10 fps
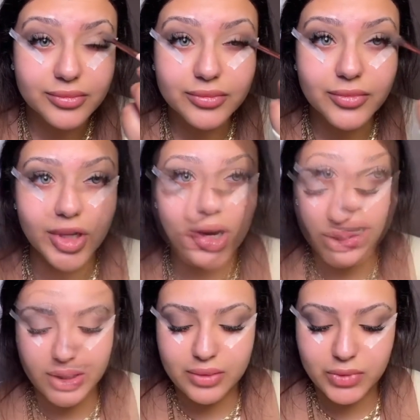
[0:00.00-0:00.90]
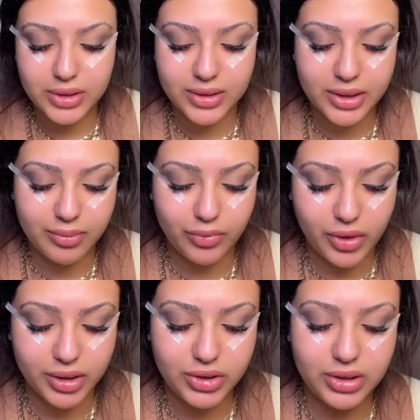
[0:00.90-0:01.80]
Just taking with the same
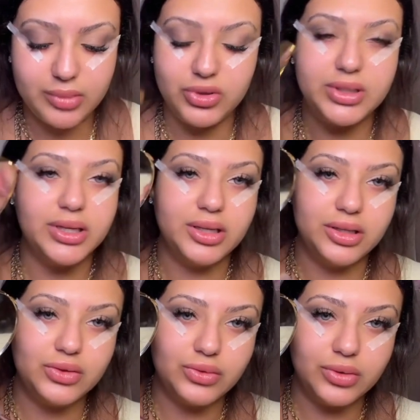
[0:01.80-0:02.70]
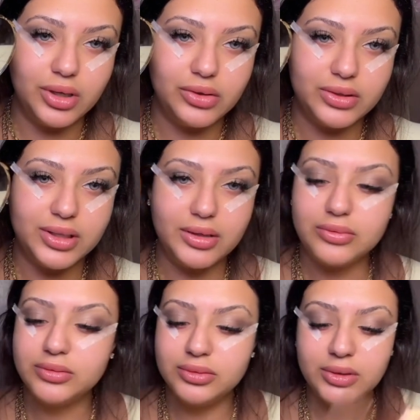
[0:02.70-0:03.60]
brush, I'm just taking these two colors now,
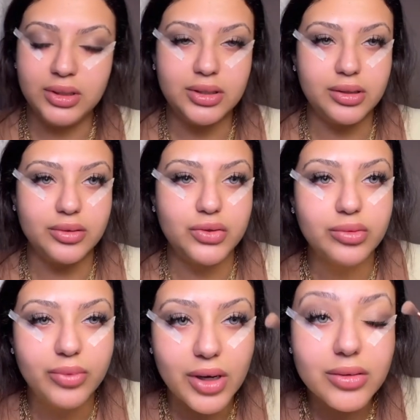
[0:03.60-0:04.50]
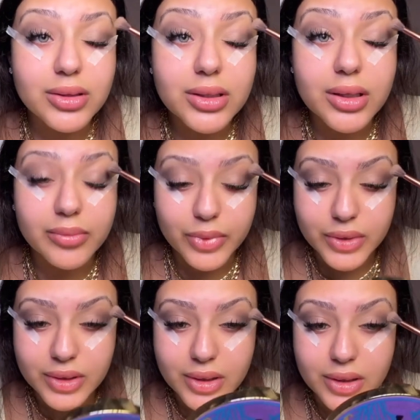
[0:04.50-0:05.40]
the two browns. I'm putting
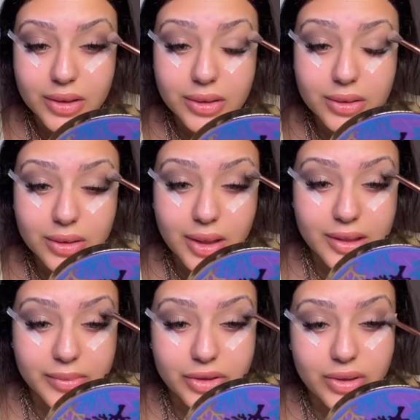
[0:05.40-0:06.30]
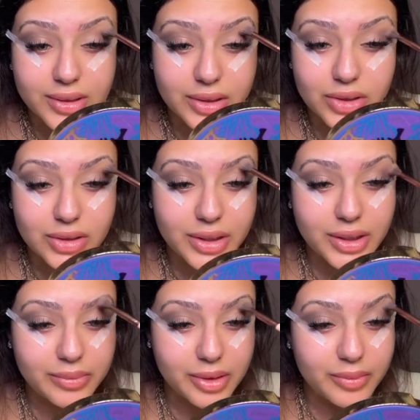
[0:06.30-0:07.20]
it as my transition shade,
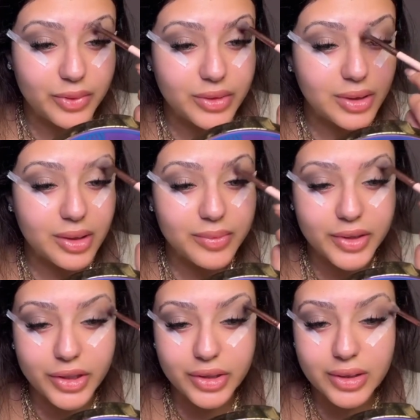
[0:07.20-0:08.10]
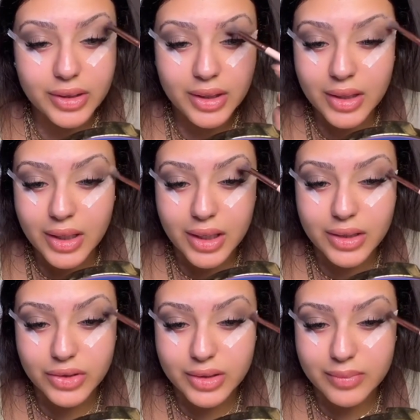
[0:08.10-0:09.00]
but I'm putting it up here and
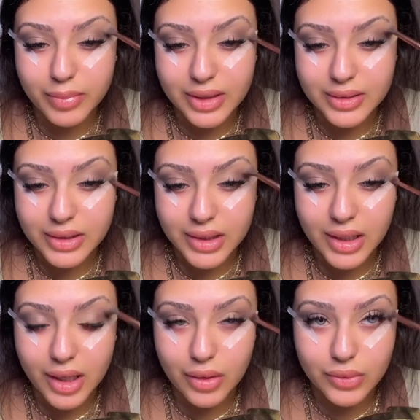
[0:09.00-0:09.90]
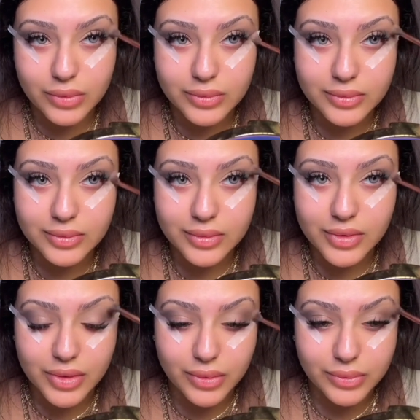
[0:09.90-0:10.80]
just blending it out.
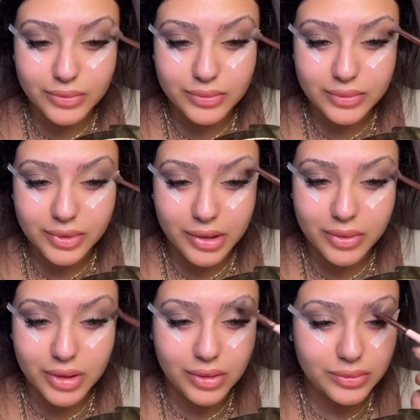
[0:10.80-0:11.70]
So here we go.